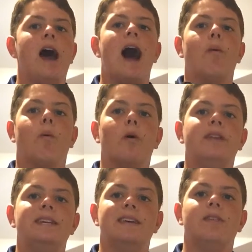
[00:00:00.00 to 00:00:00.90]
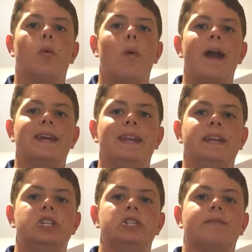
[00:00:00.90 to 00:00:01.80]
I wore these in the wet
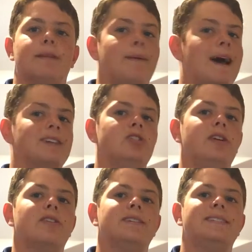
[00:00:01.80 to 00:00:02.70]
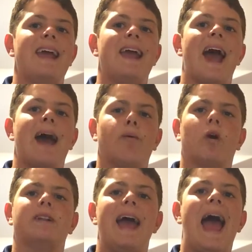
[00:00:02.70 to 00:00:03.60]
conditions for the past 2 years. They
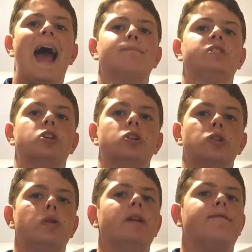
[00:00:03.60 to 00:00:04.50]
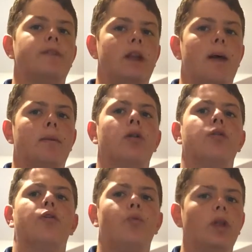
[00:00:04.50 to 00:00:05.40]
worked absolutely phenomenal.
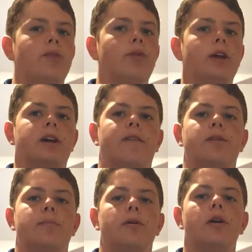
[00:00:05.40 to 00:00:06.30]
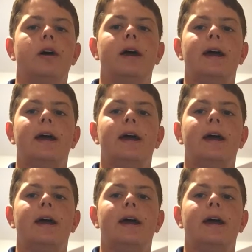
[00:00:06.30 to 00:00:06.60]
They're really, really comfortable.